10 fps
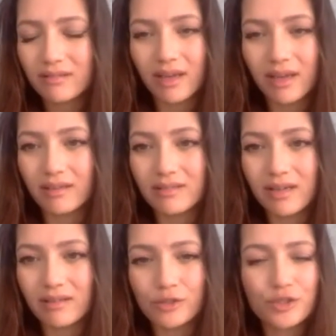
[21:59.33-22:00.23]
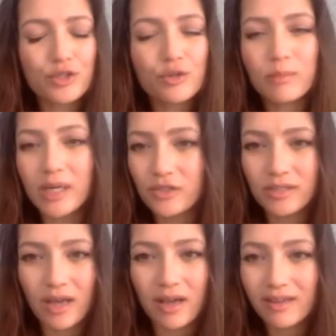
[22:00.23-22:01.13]
And there's too much
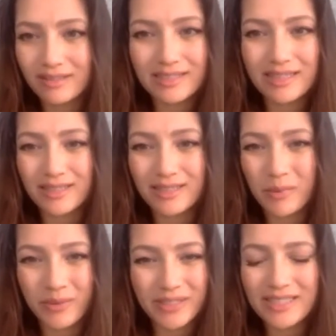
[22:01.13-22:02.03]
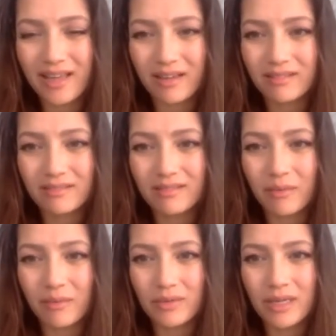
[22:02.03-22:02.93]
science that supports
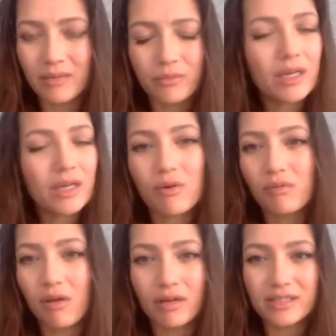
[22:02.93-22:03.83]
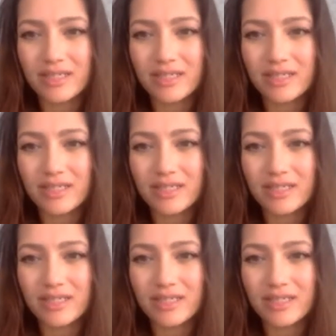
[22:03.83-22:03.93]
that we can no longer